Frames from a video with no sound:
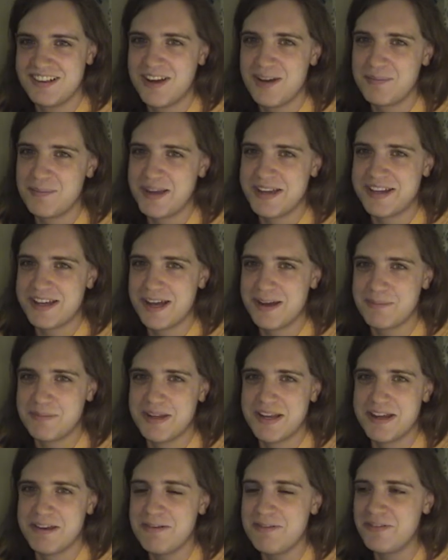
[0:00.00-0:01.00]
on my
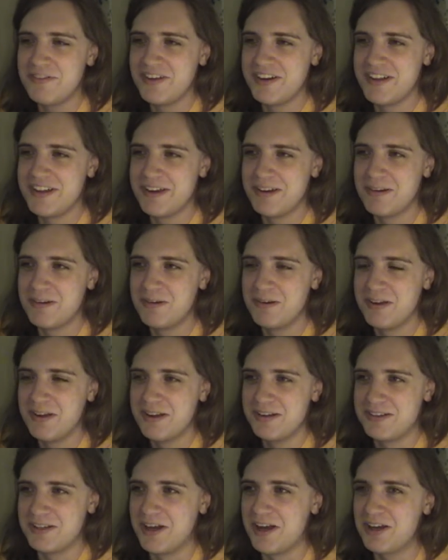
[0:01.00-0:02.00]
coming out video
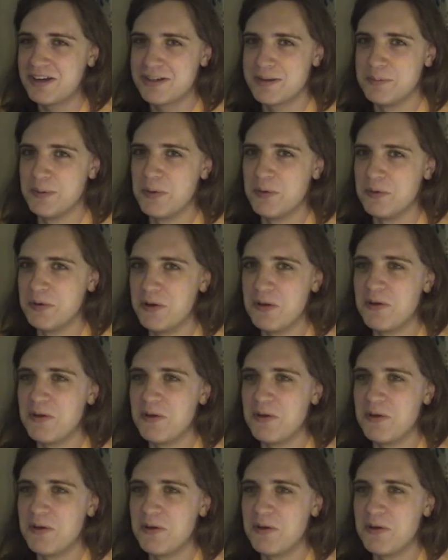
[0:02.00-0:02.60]
talked about?